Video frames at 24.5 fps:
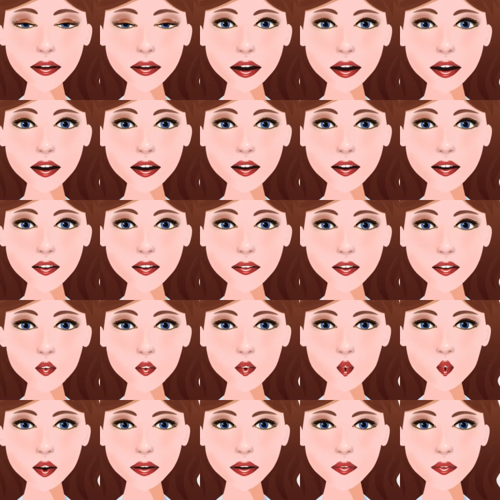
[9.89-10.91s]
is an
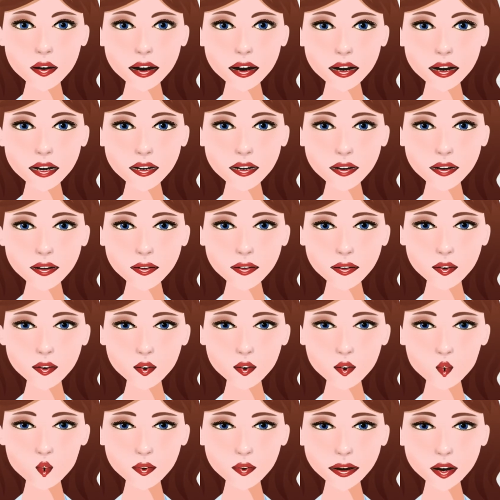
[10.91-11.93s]
American actress,
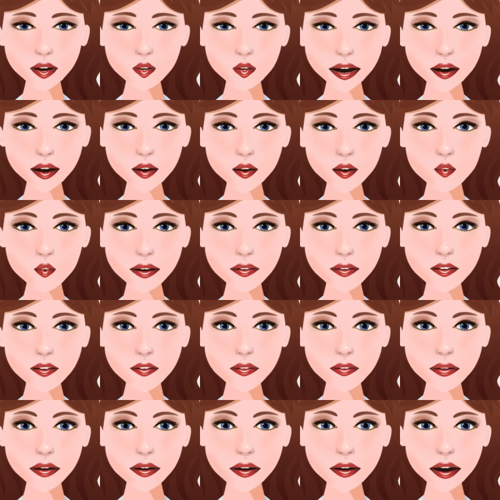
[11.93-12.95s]
television
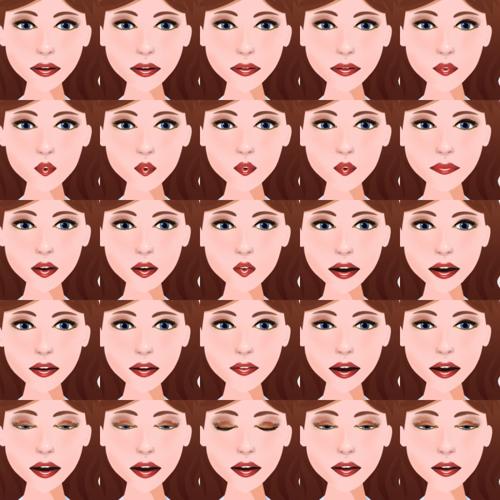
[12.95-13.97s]
director, and
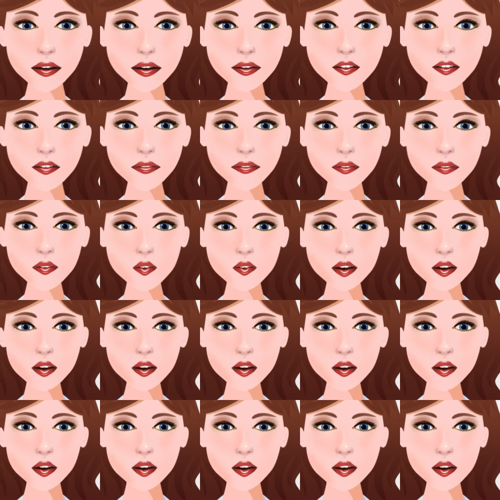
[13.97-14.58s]
television producer.